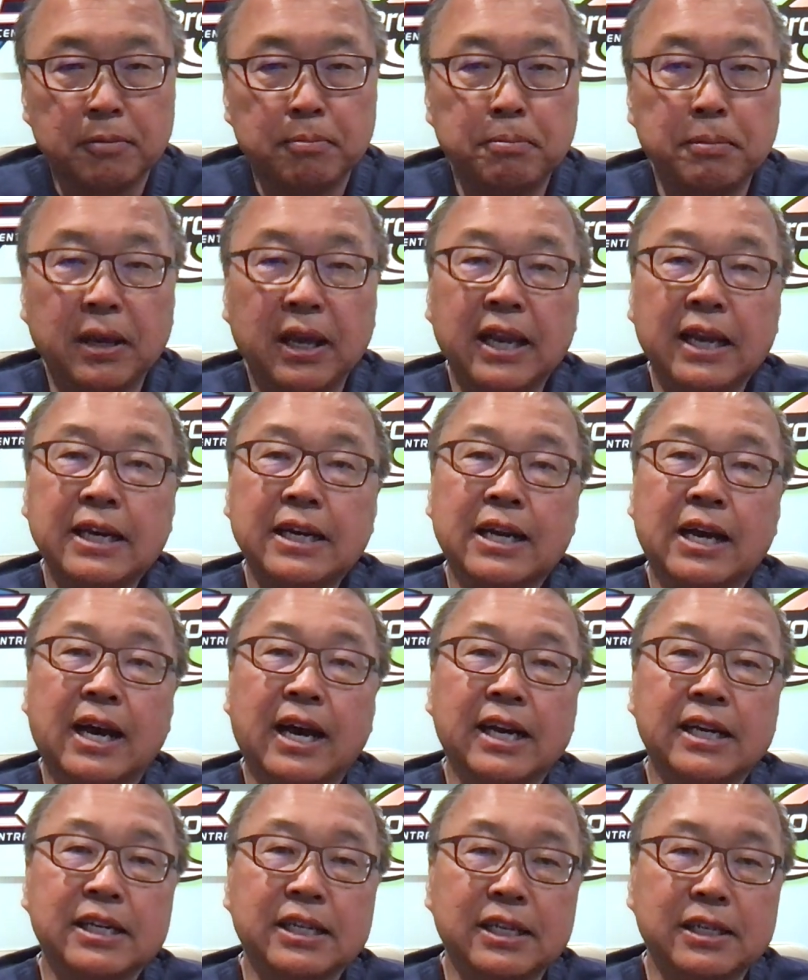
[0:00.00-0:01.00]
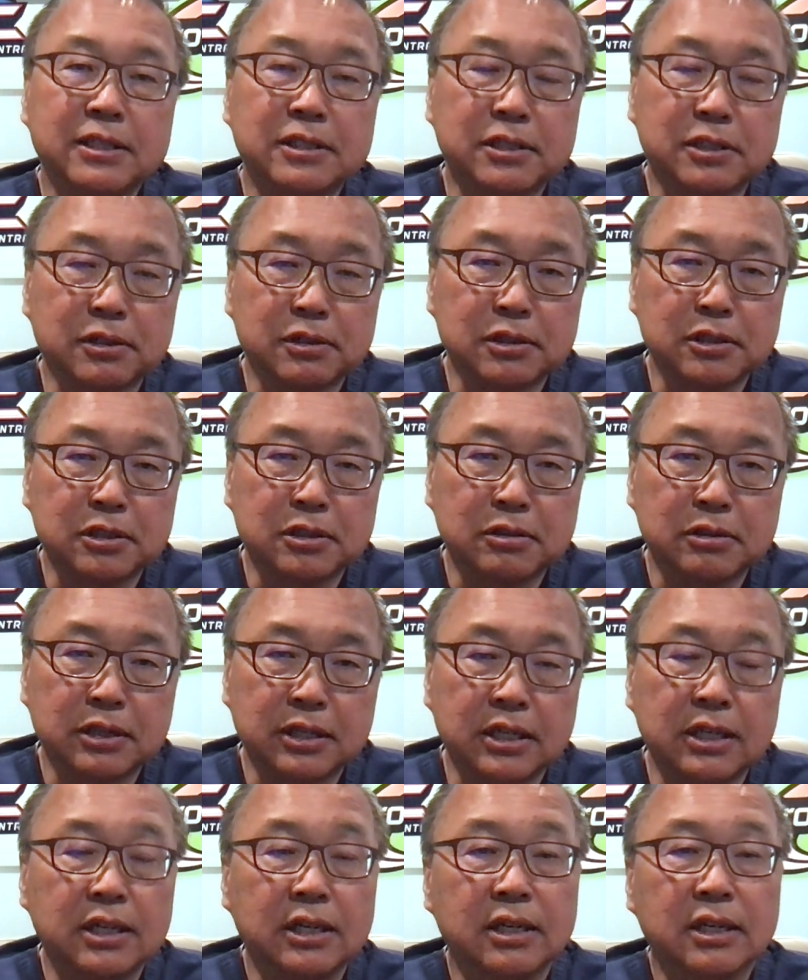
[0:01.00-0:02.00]
may not need
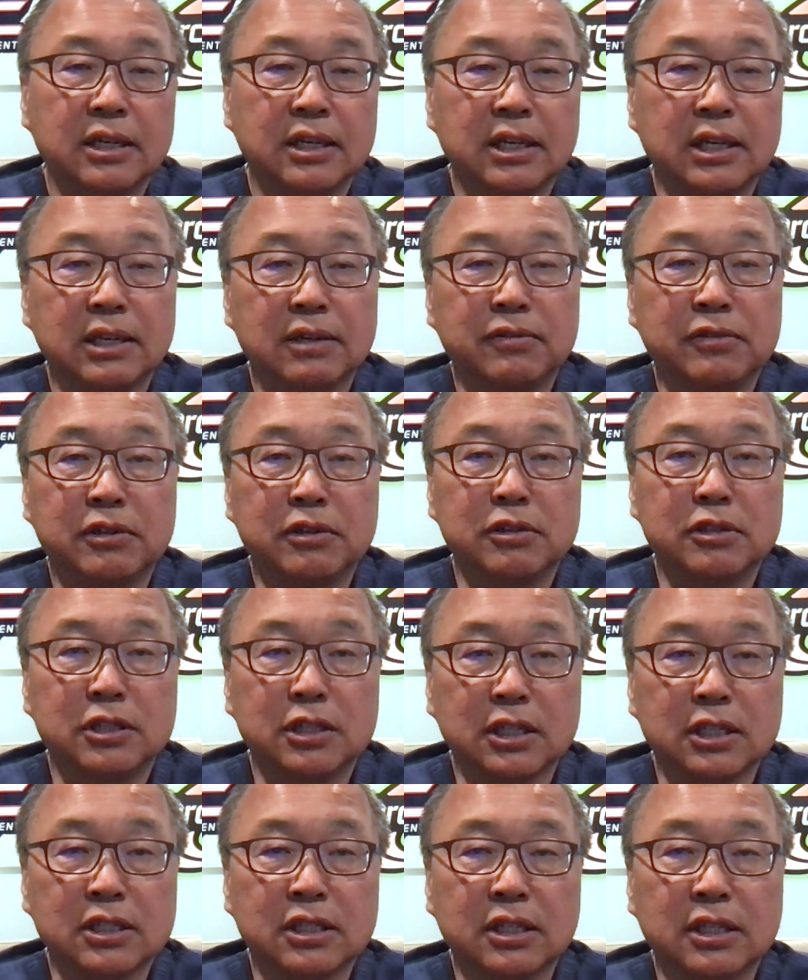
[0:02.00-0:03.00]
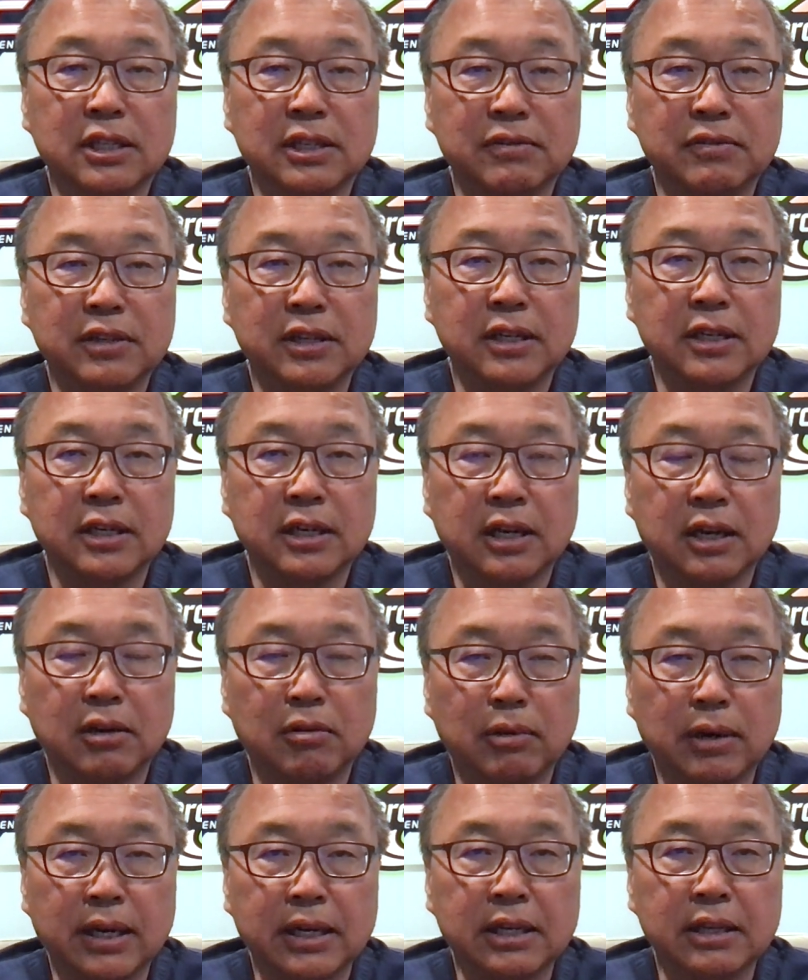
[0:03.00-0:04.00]
surgery if you're just living a
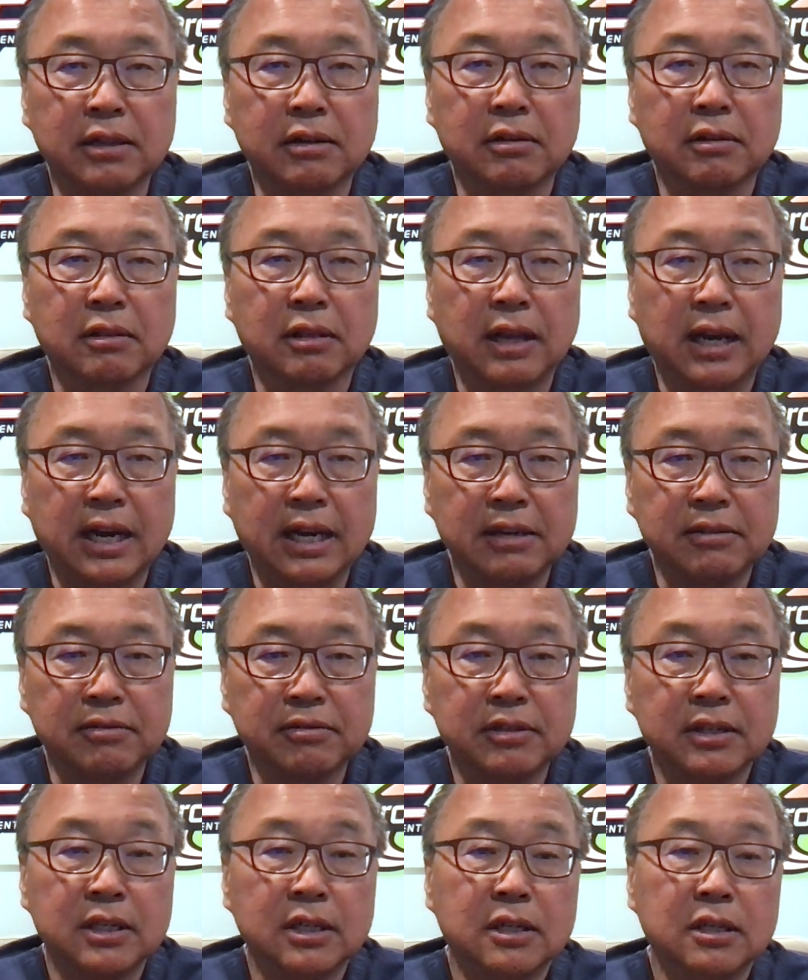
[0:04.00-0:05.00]
regular life.